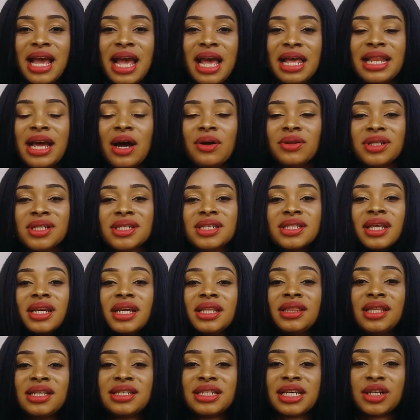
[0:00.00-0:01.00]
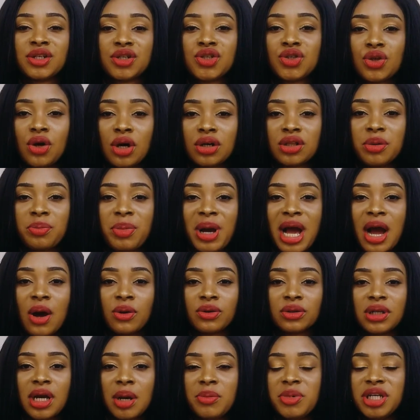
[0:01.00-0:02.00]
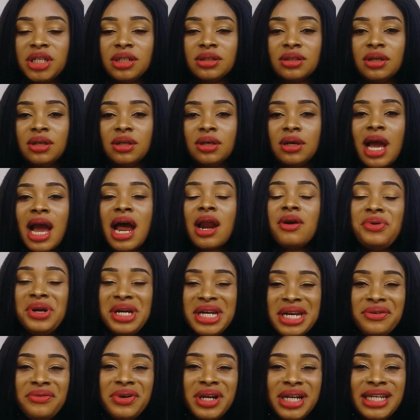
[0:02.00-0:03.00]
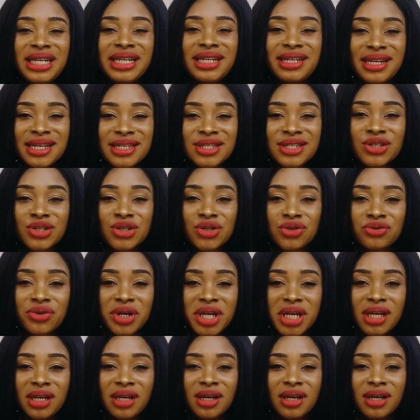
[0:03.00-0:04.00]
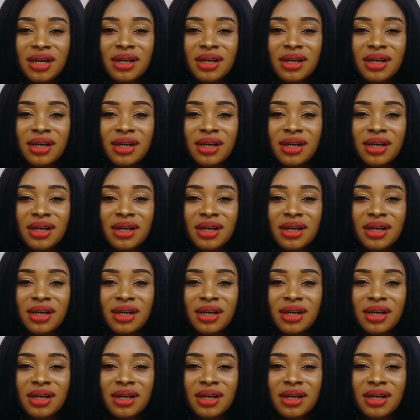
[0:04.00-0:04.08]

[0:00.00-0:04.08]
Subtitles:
Now, those 3 things I just talked about, I mean, are really, really necessary.